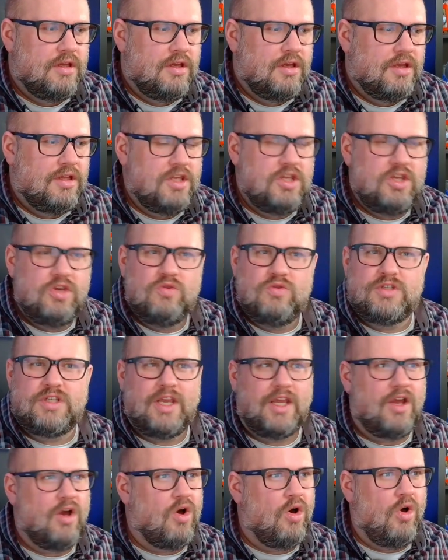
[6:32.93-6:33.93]

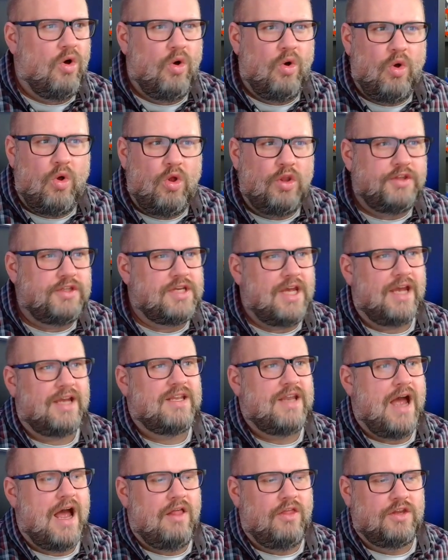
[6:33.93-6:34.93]
using old
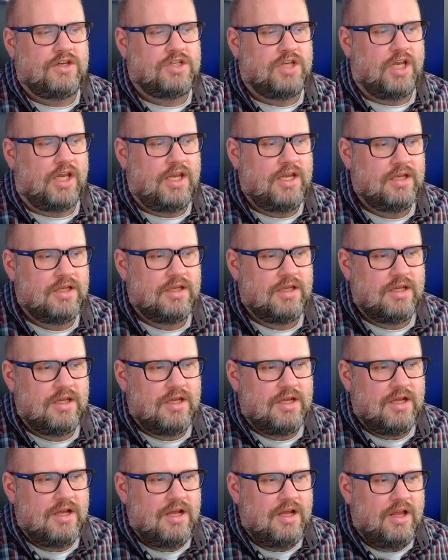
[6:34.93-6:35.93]
technology
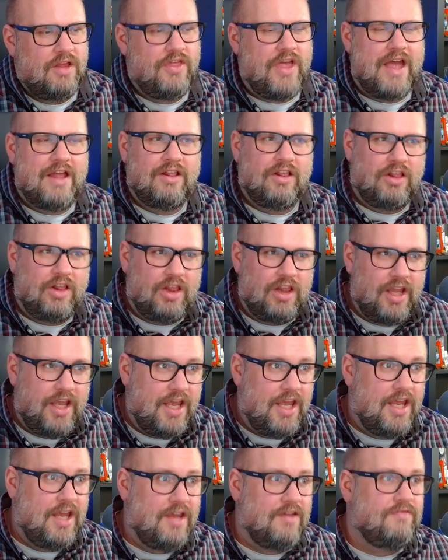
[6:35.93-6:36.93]
that
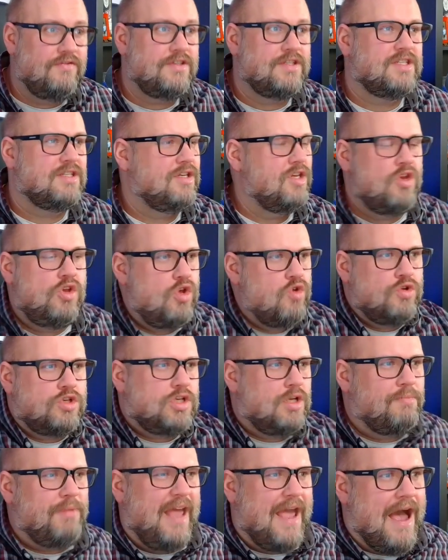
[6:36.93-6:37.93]
leaves. You
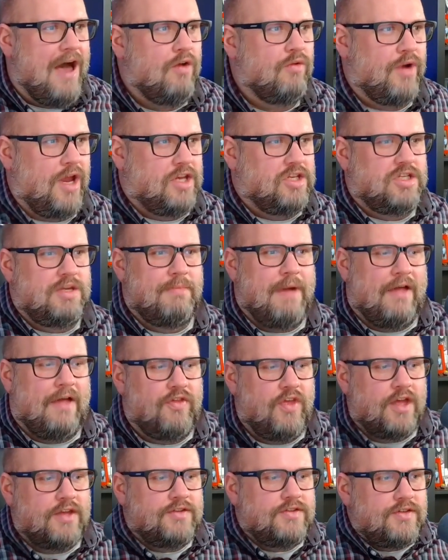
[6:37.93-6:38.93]
should be outraged about
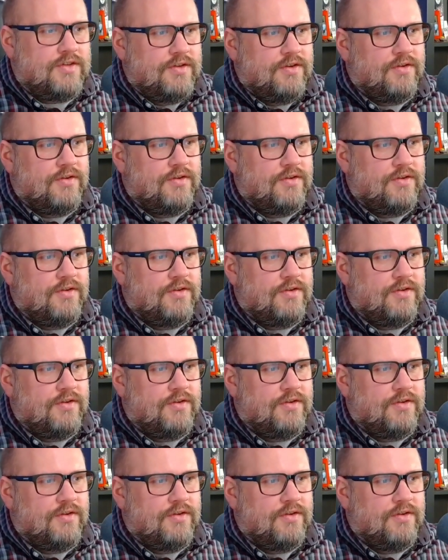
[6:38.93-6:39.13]
this,